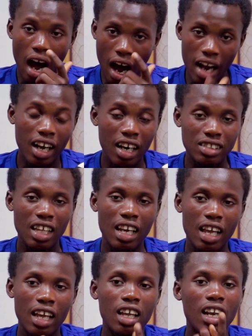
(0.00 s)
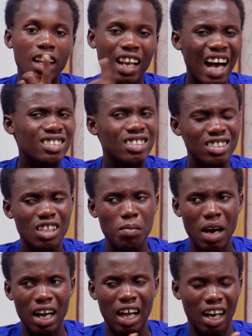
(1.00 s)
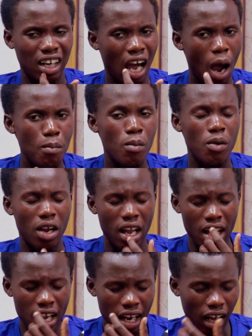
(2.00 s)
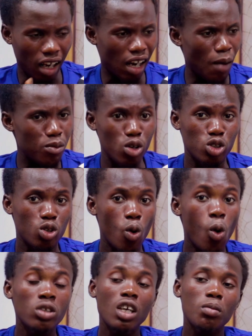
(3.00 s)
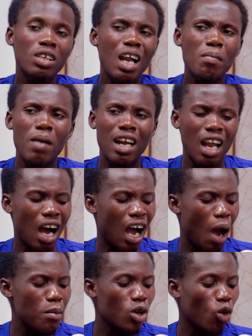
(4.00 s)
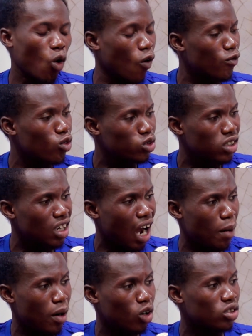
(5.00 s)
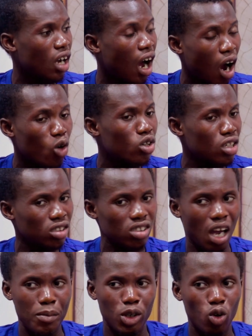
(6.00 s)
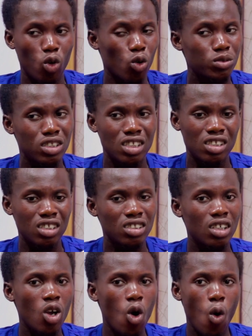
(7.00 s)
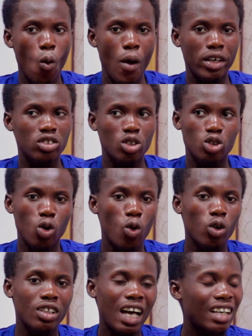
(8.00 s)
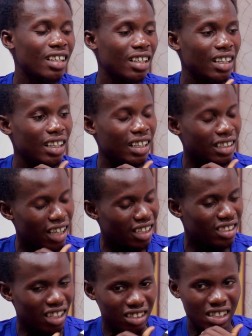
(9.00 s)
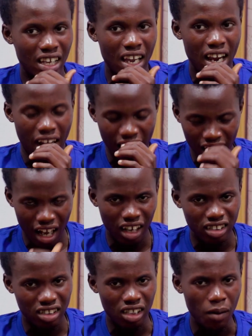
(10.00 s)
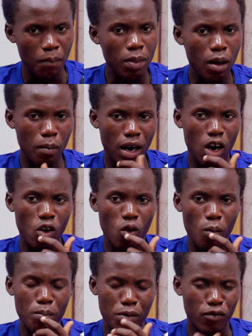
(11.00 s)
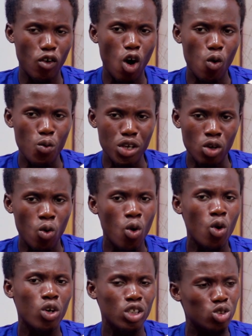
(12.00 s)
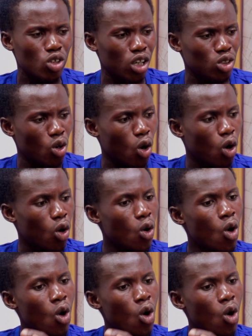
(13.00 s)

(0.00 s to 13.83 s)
I cannot tell you last season ma kada so nirba na mala confusion about how this group stages works. So that's just the clarity. But before we go into the draw,